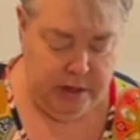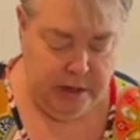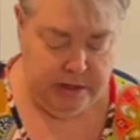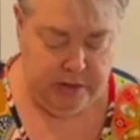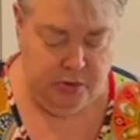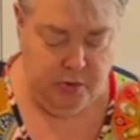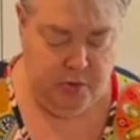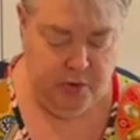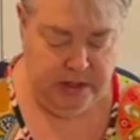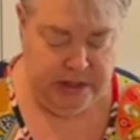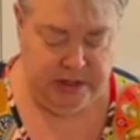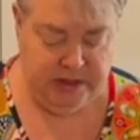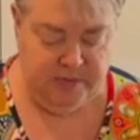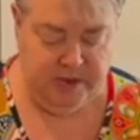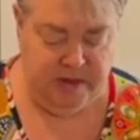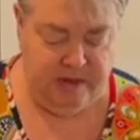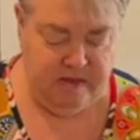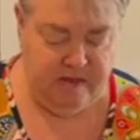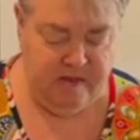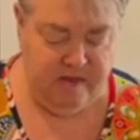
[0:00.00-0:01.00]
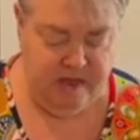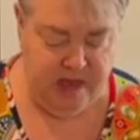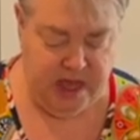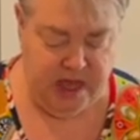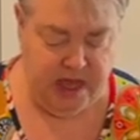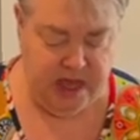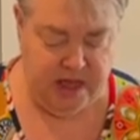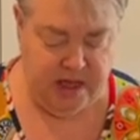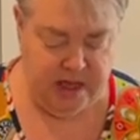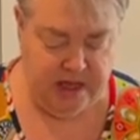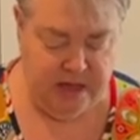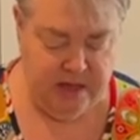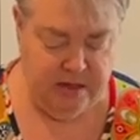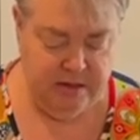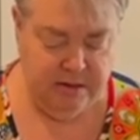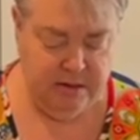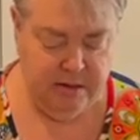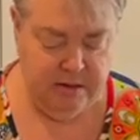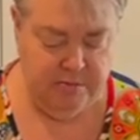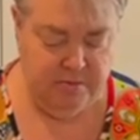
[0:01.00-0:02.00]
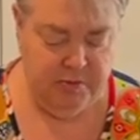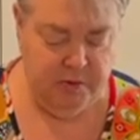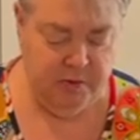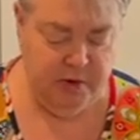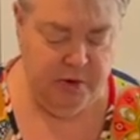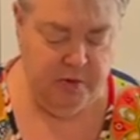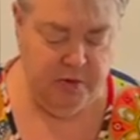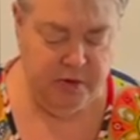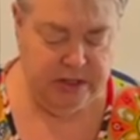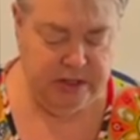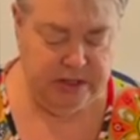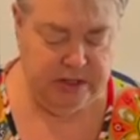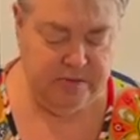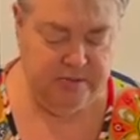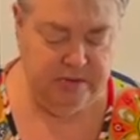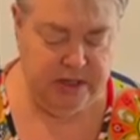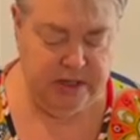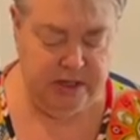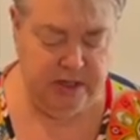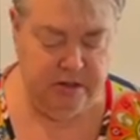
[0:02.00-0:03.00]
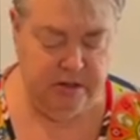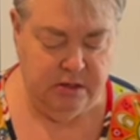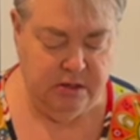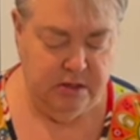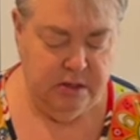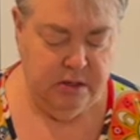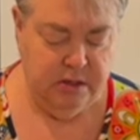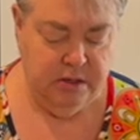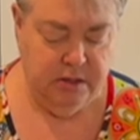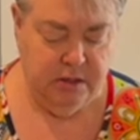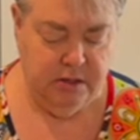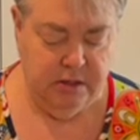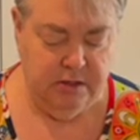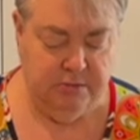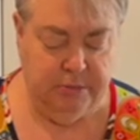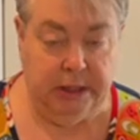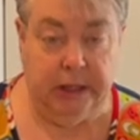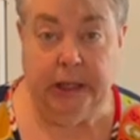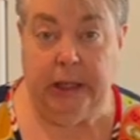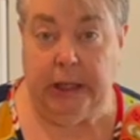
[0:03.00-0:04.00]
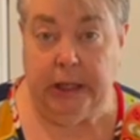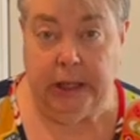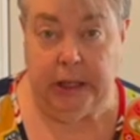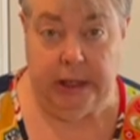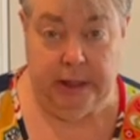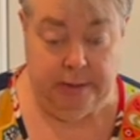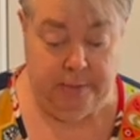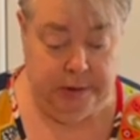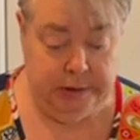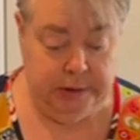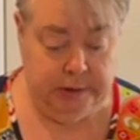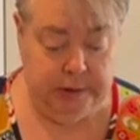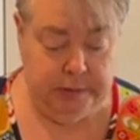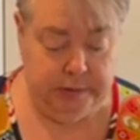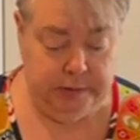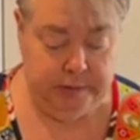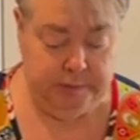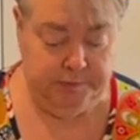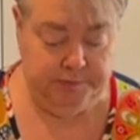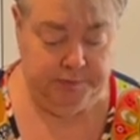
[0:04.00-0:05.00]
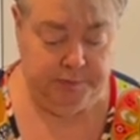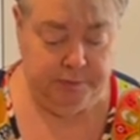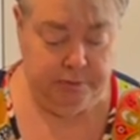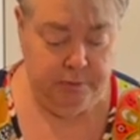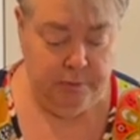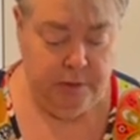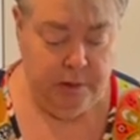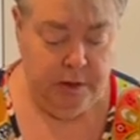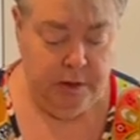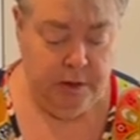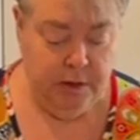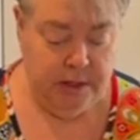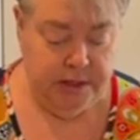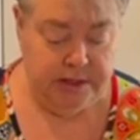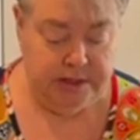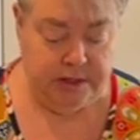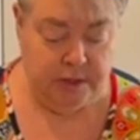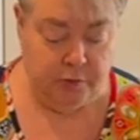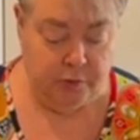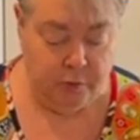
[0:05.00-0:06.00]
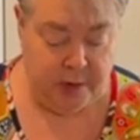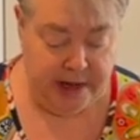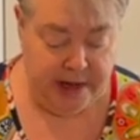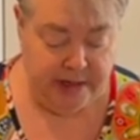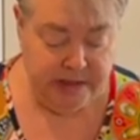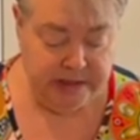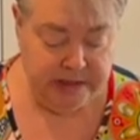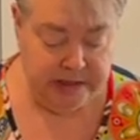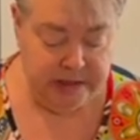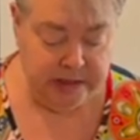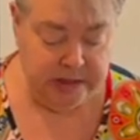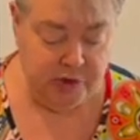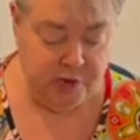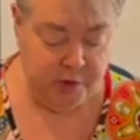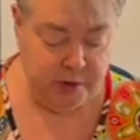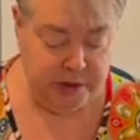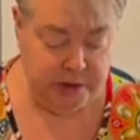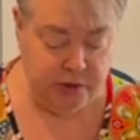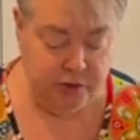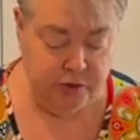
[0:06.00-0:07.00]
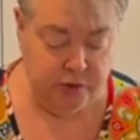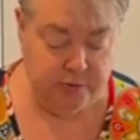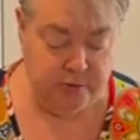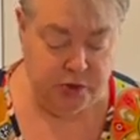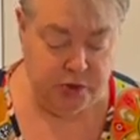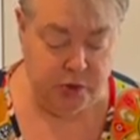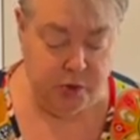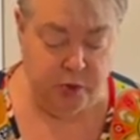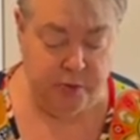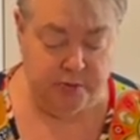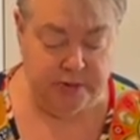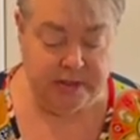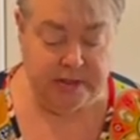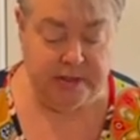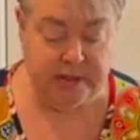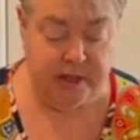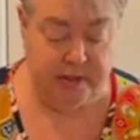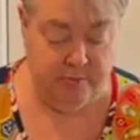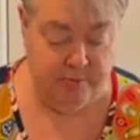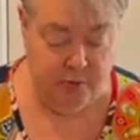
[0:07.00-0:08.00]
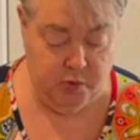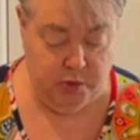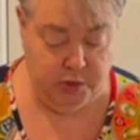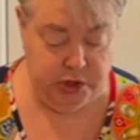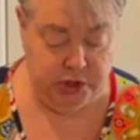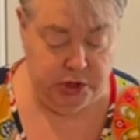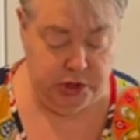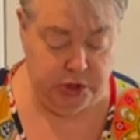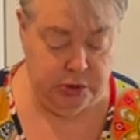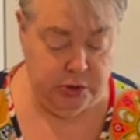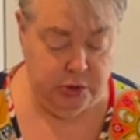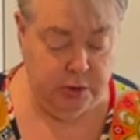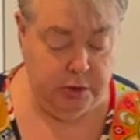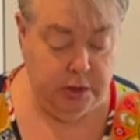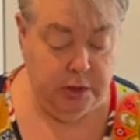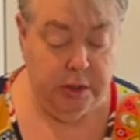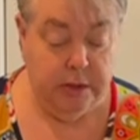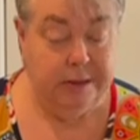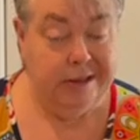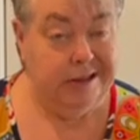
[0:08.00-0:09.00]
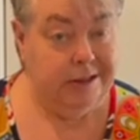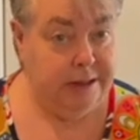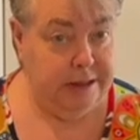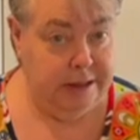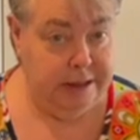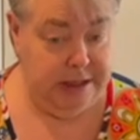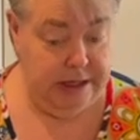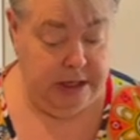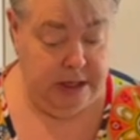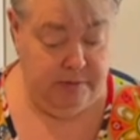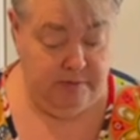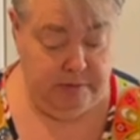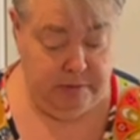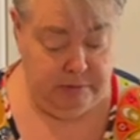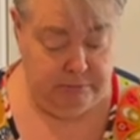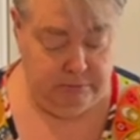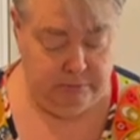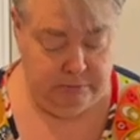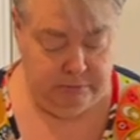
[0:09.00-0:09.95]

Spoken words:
Because we want it to be thick, but we don't want it to be the blob. Because the rice is going to absorb some moisture in the oven.